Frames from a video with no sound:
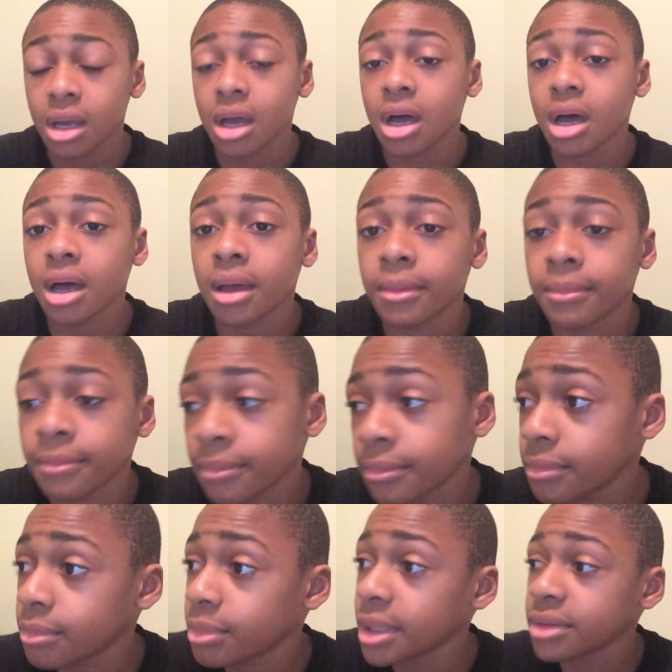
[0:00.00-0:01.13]

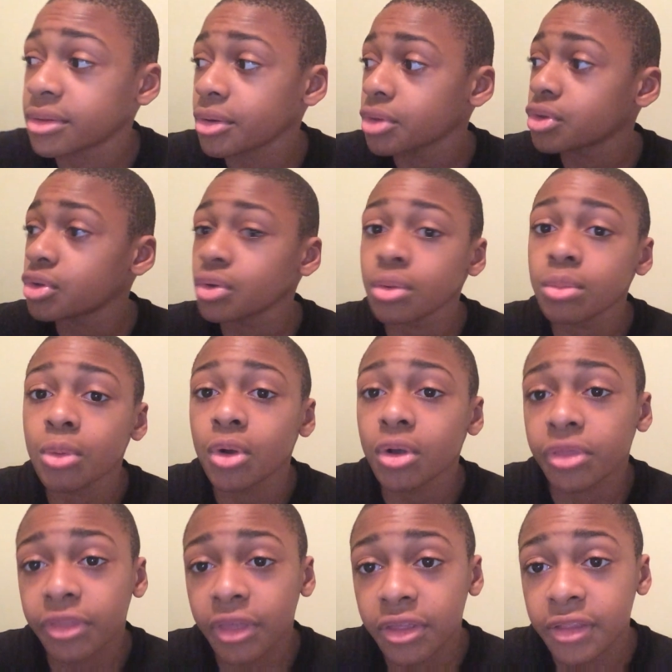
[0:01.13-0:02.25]
But there are 2 more
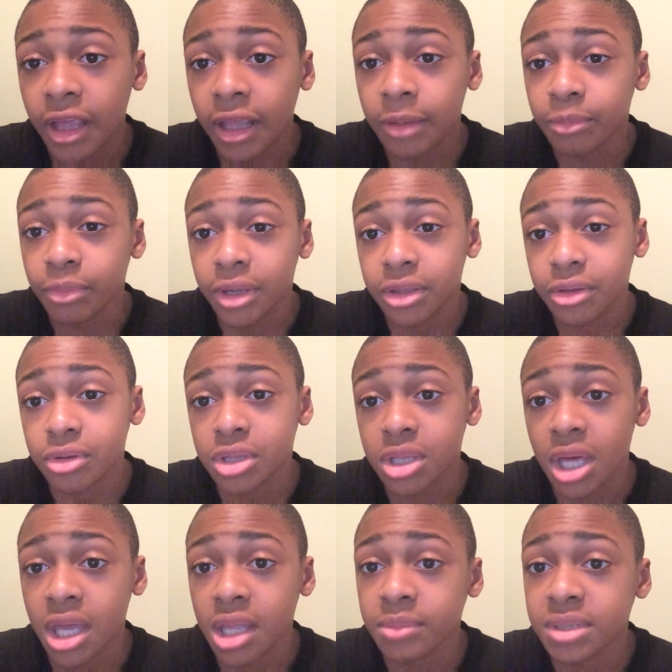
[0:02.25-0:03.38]
things that can break your
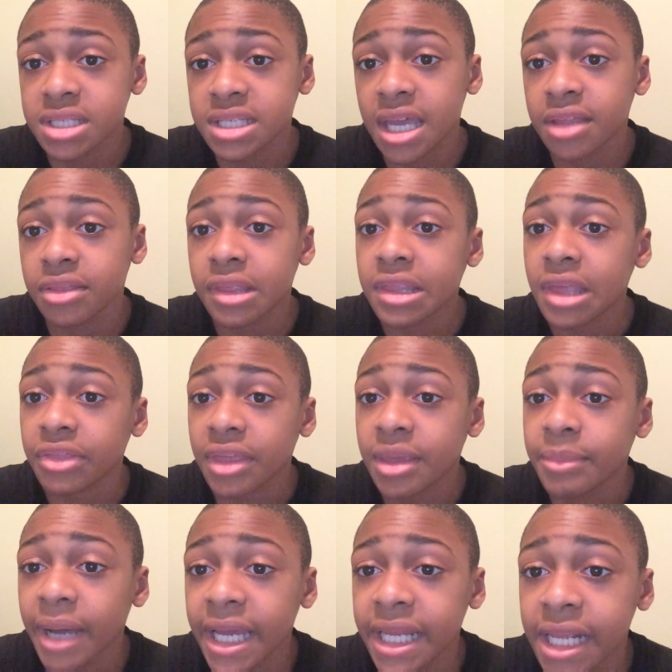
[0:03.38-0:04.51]
chain besides the
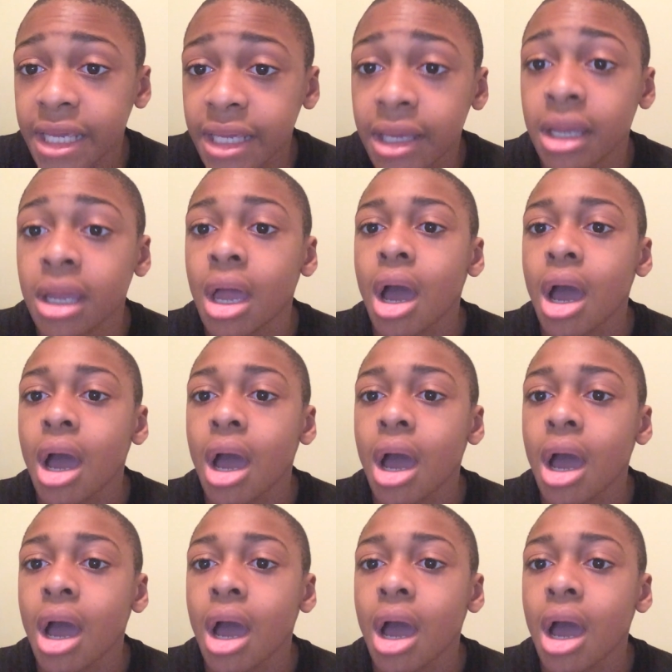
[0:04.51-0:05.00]
nothing biting.